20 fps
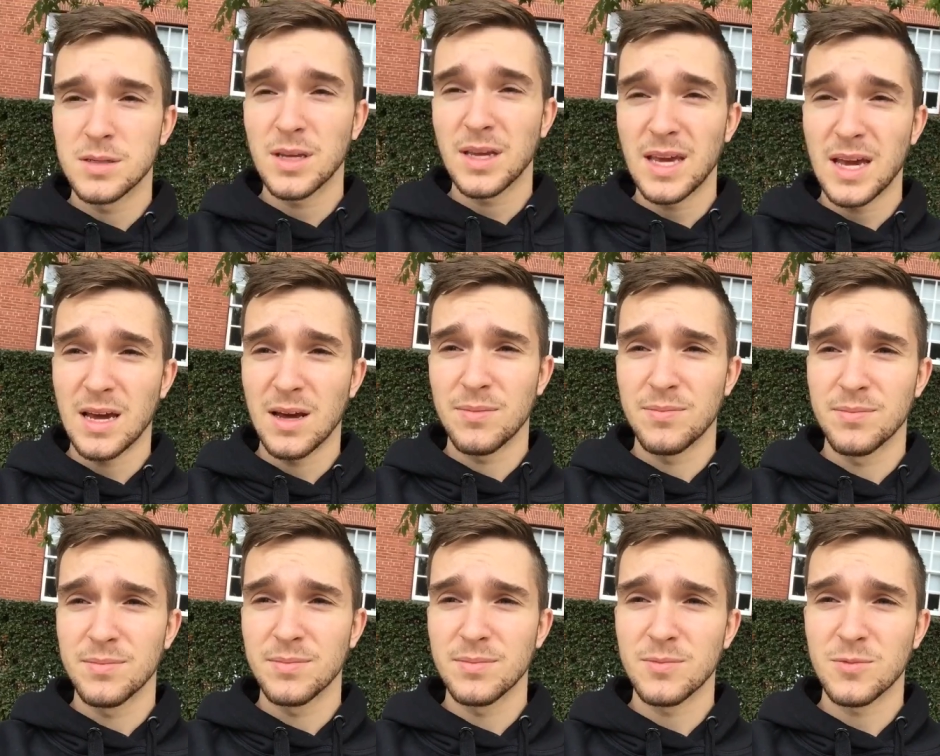So yeah,
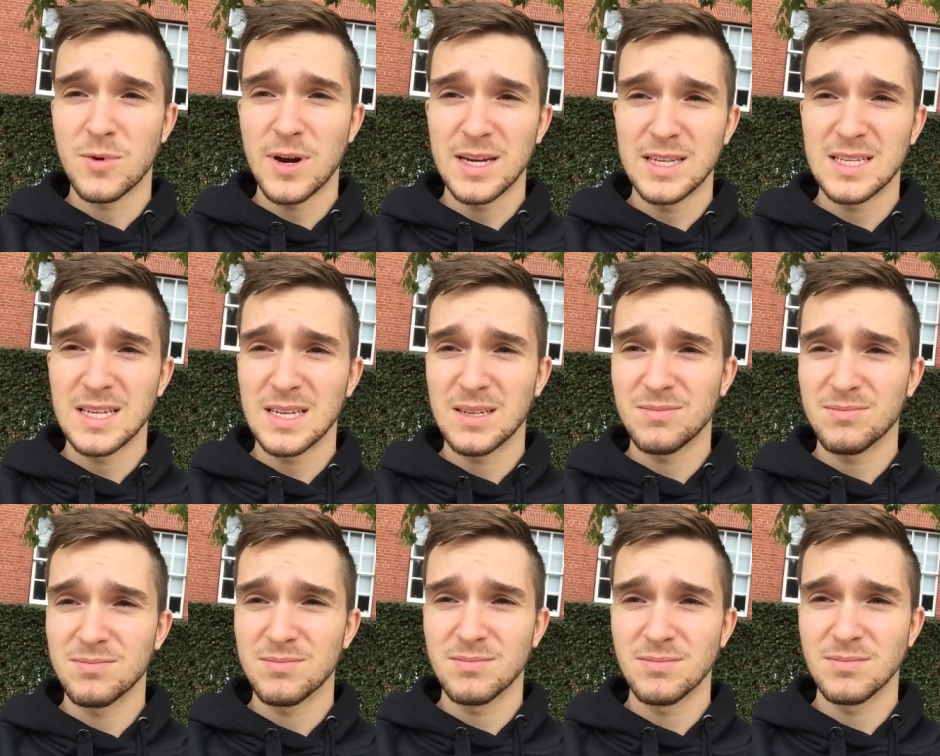
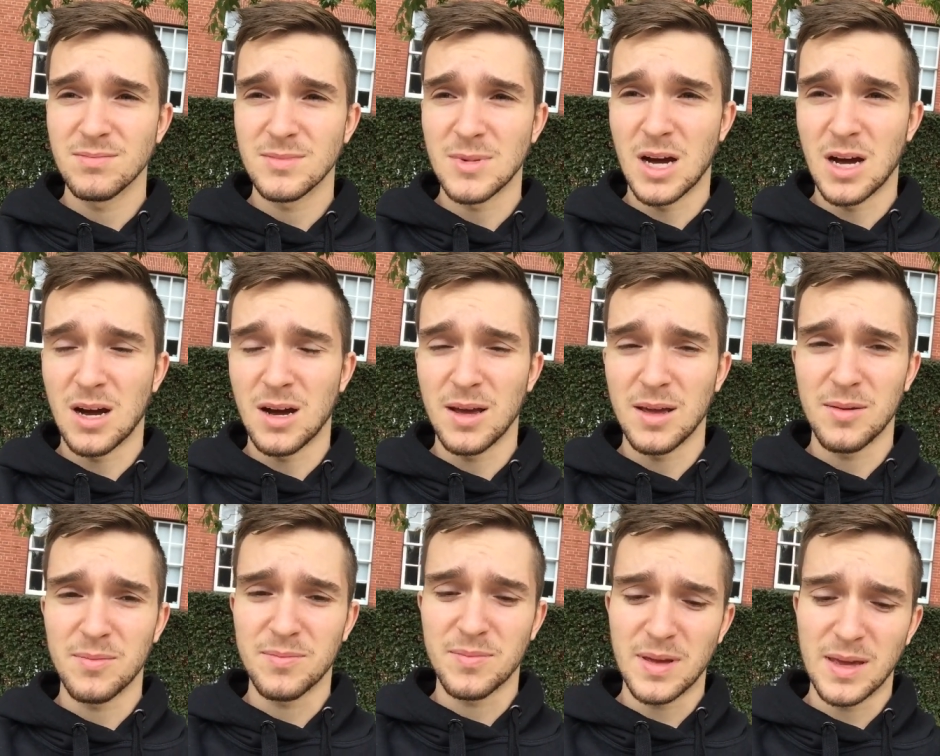writing, uh,
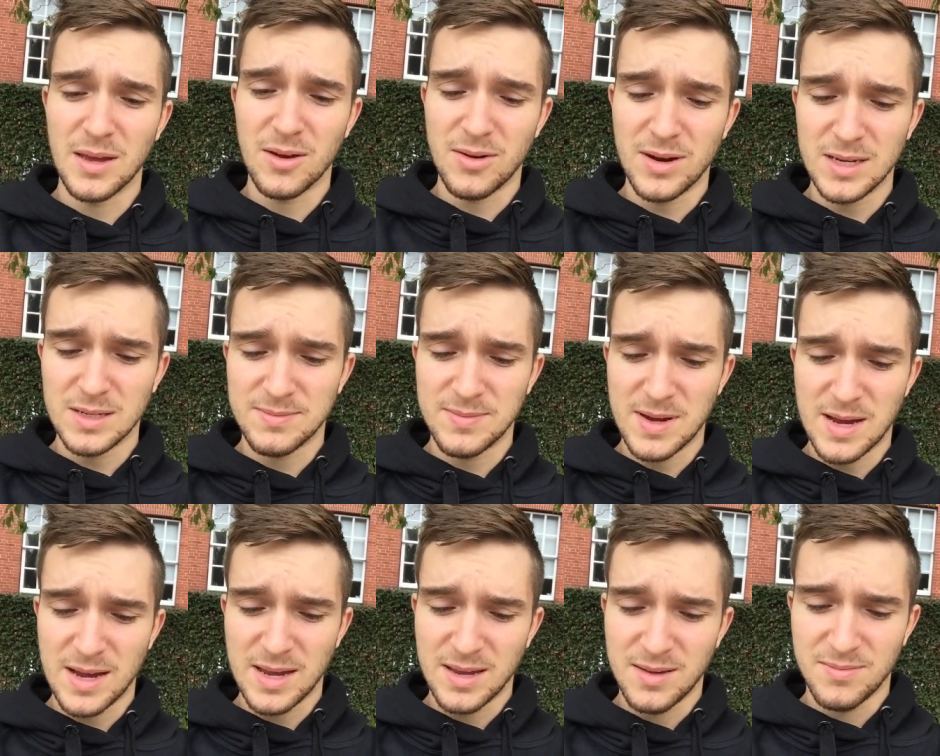it increased
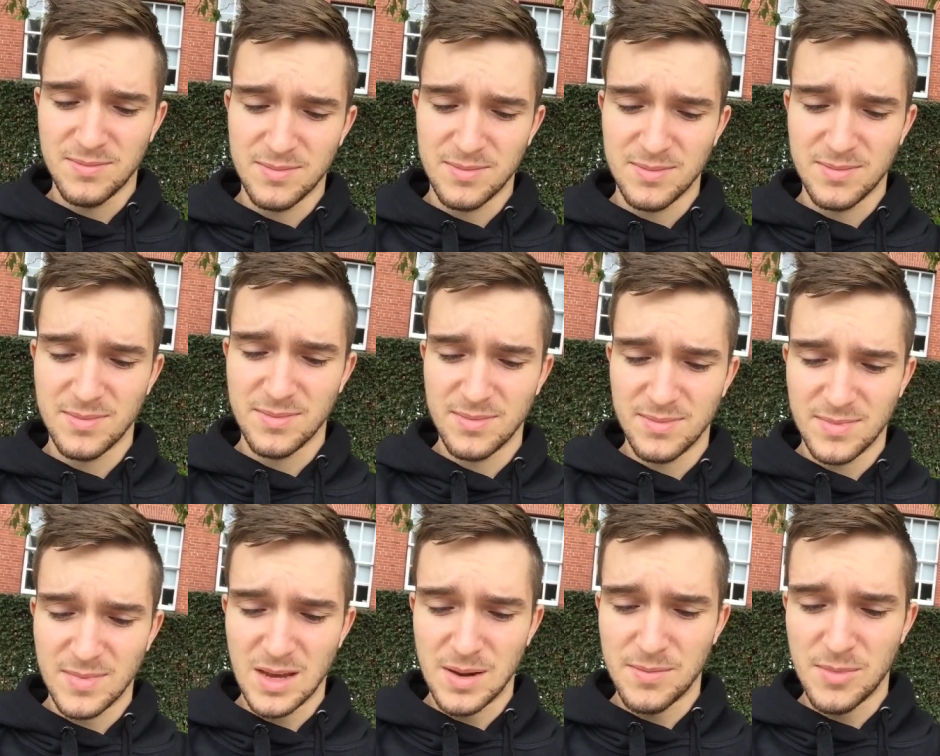my
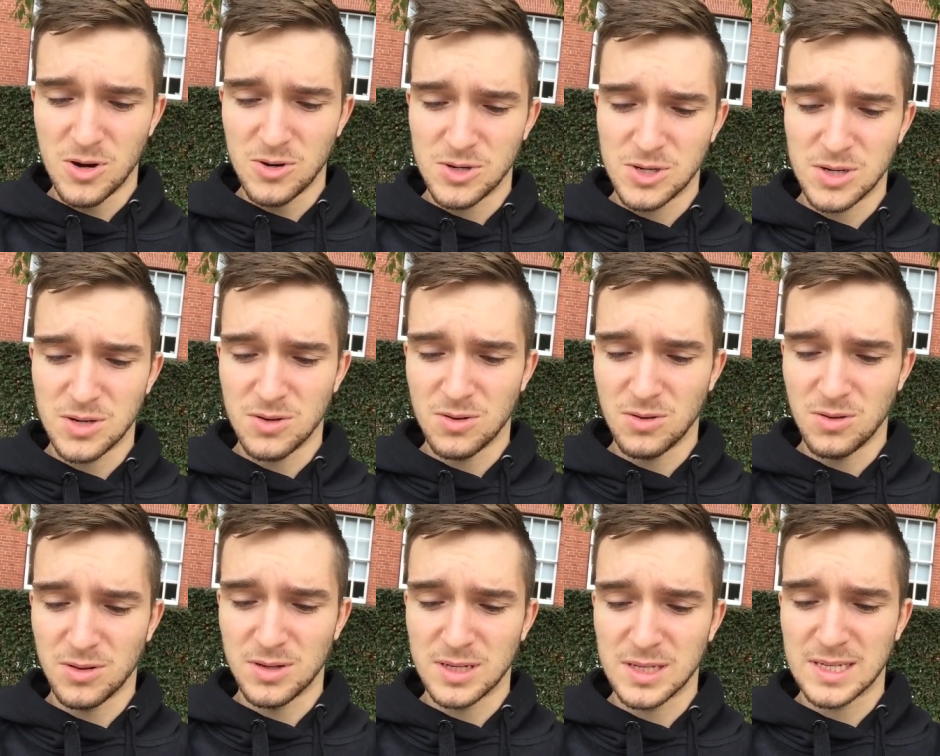
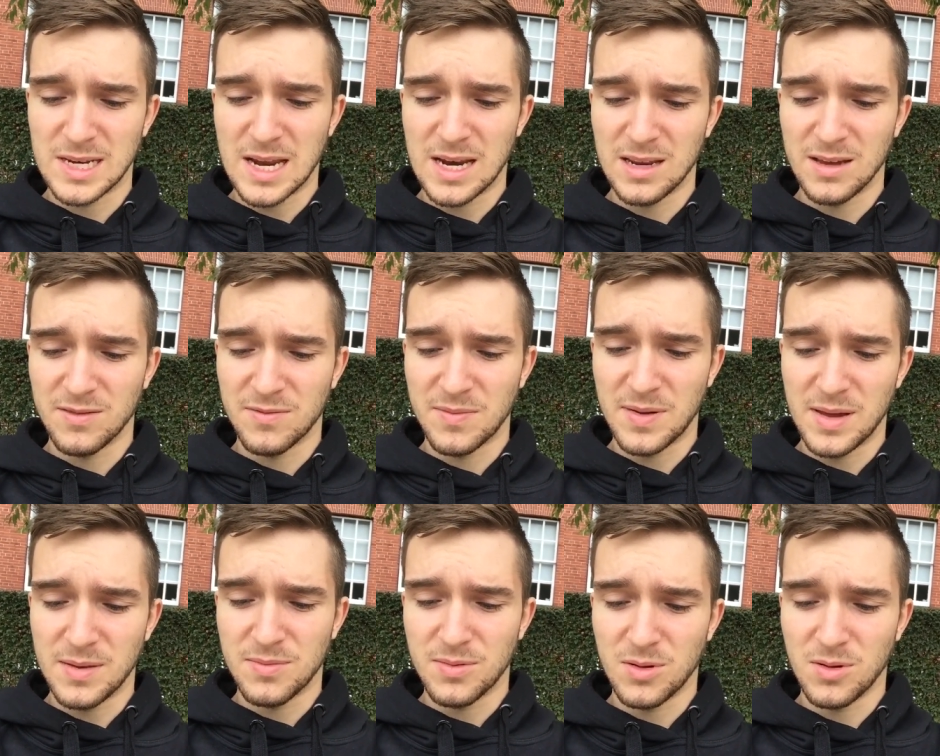emotional understanding of
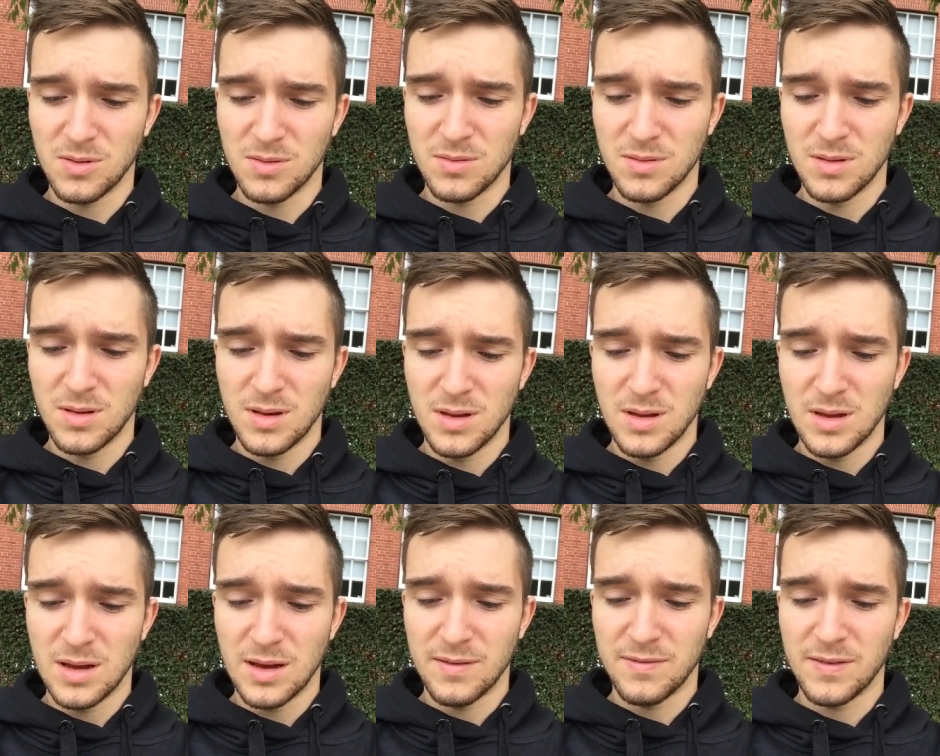people.
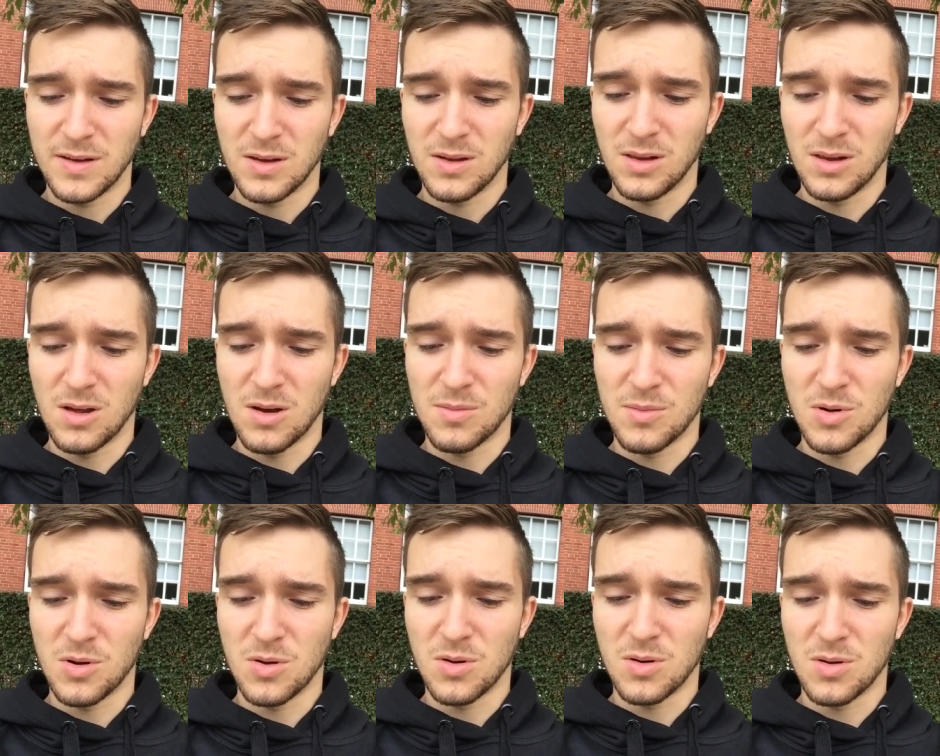I feel a lot
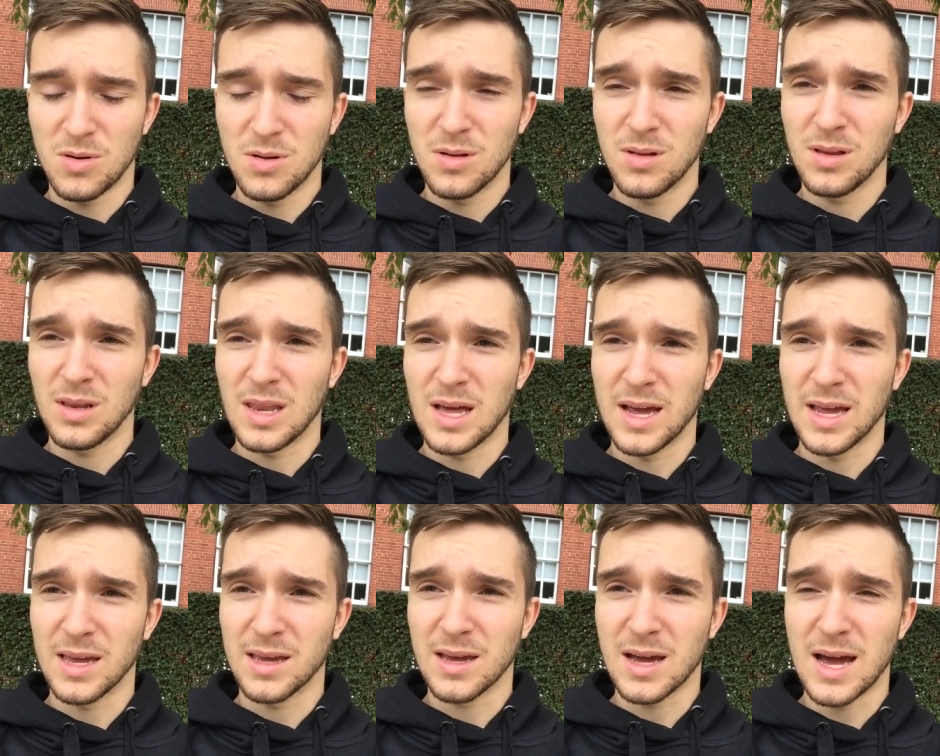more
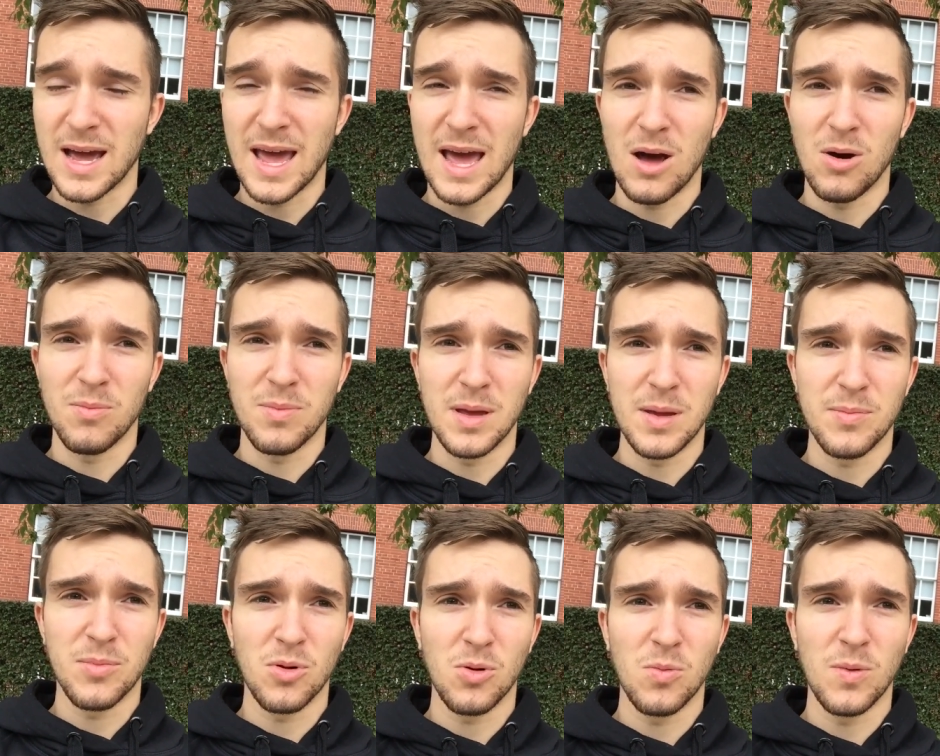like I help
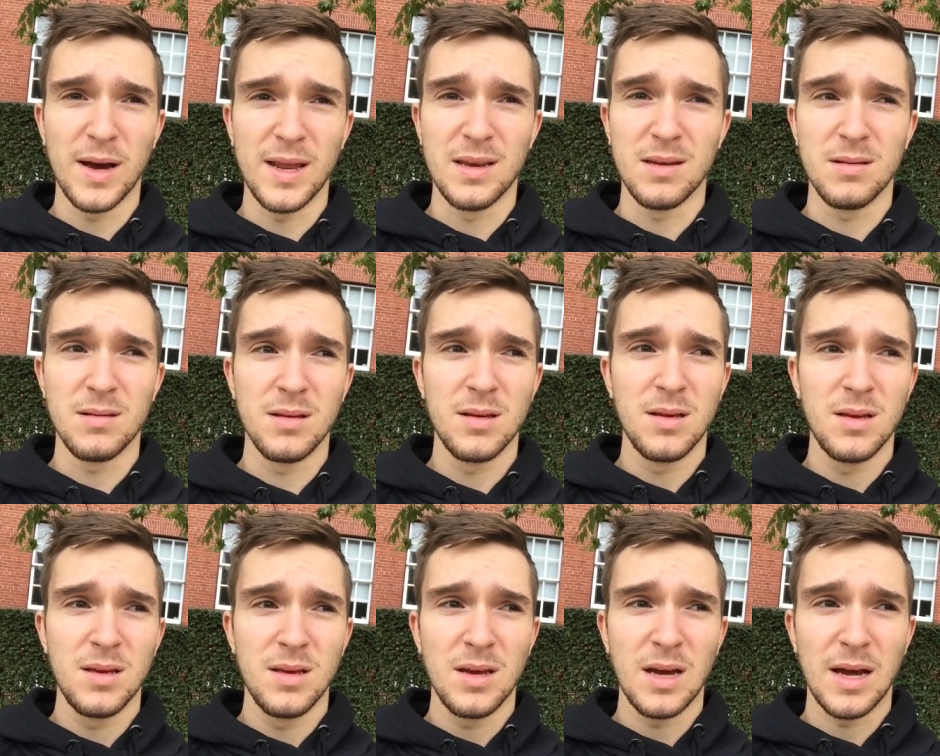people when
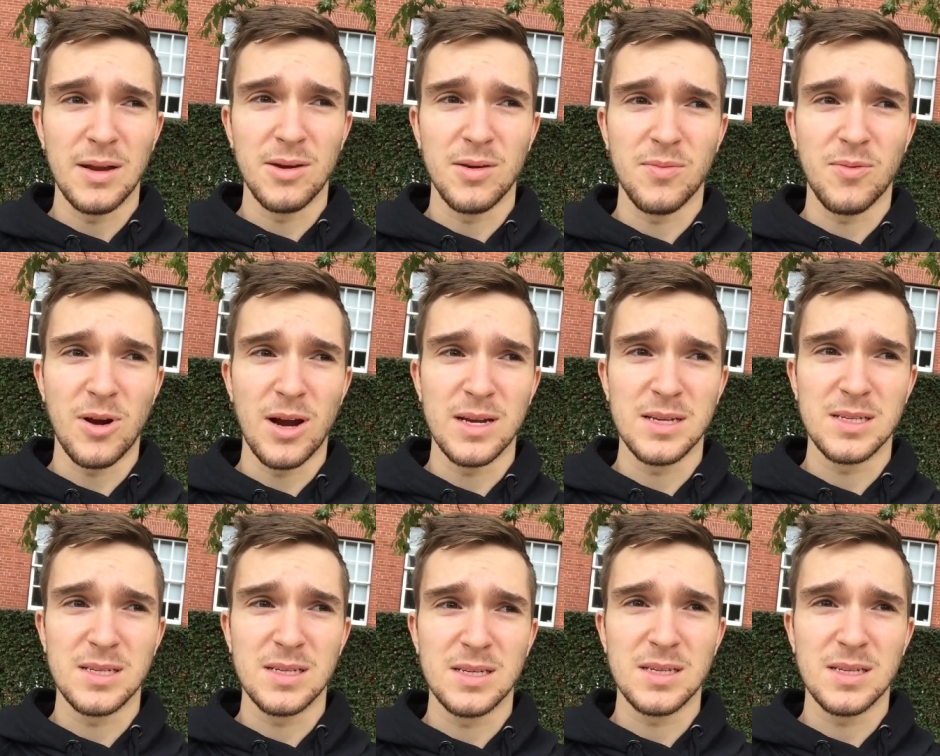I'm
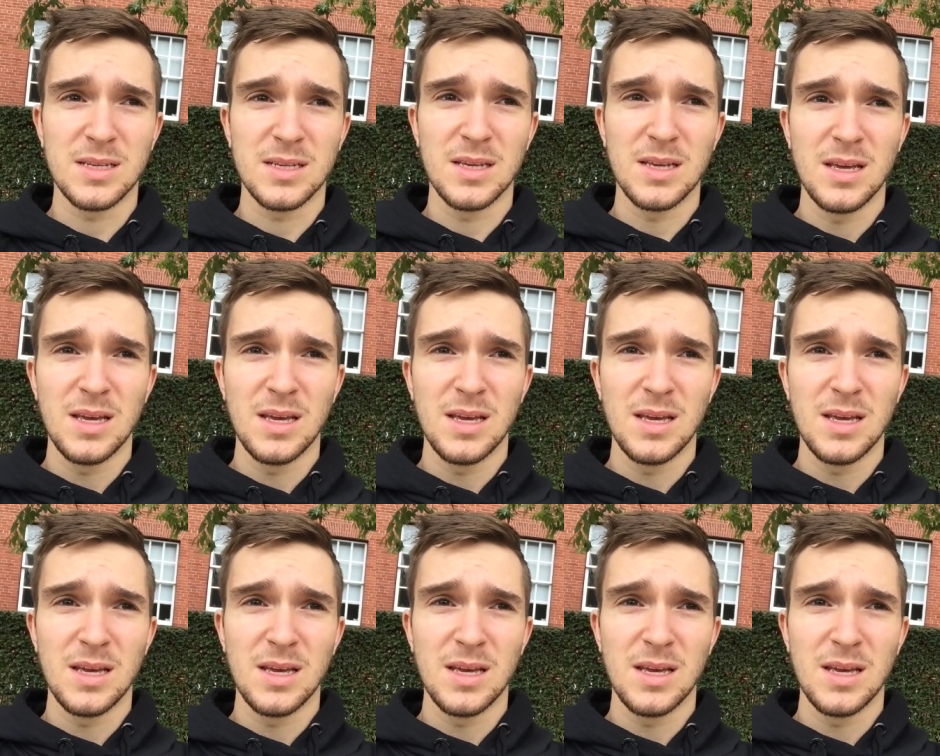depressed.